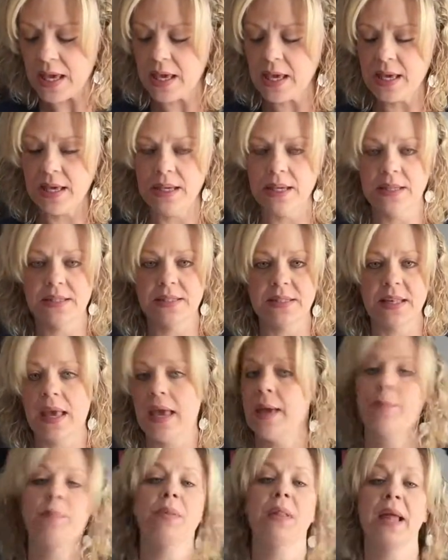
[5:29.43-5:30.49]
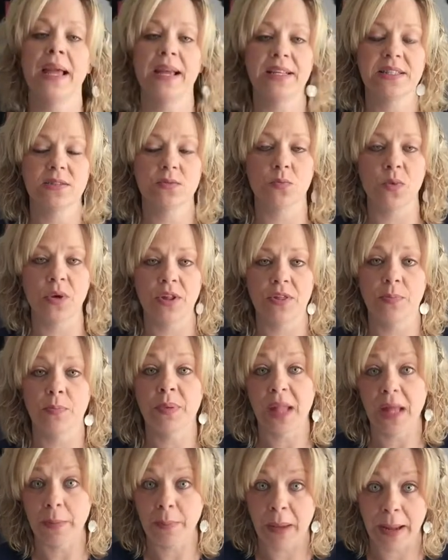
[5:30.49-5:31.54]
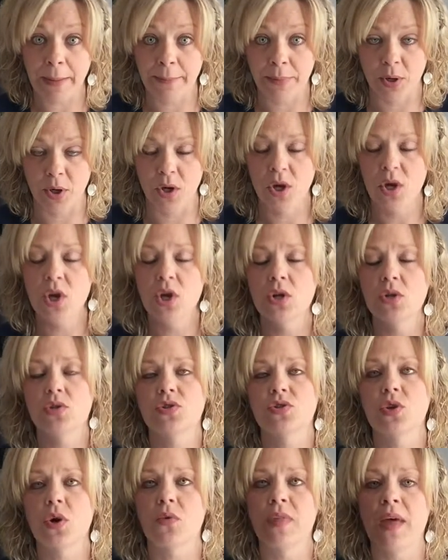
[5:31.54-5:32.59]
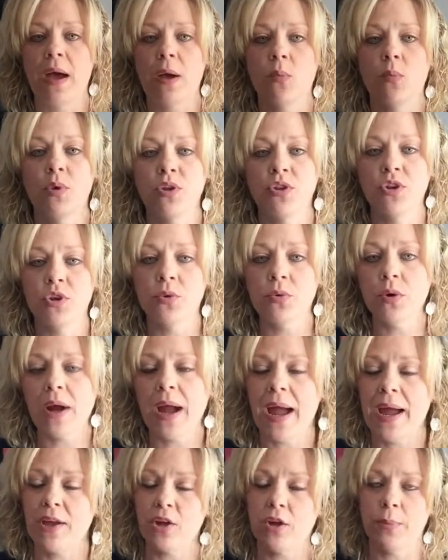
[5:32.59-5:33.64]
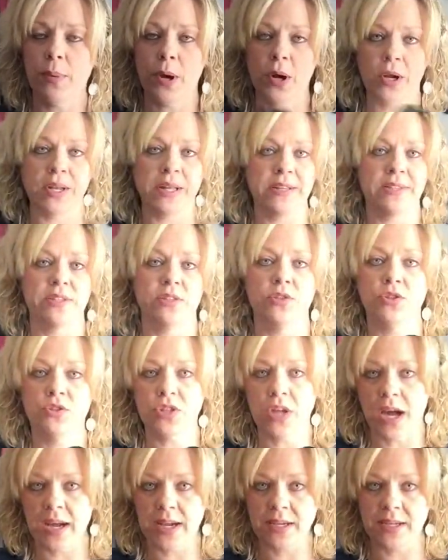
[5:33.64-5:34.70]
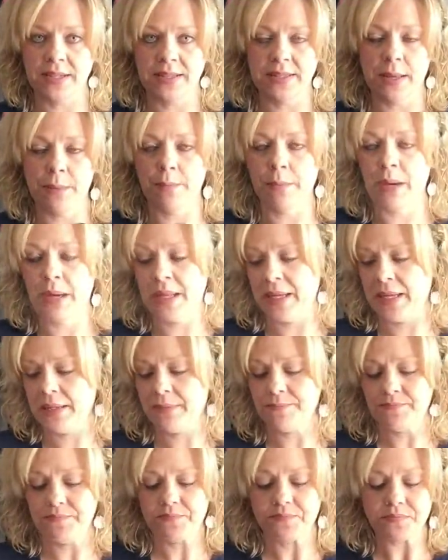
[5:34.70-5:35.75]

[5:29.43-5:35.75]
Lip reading: is a place with blank paper, so that when you are at your parties and you're talking to somebody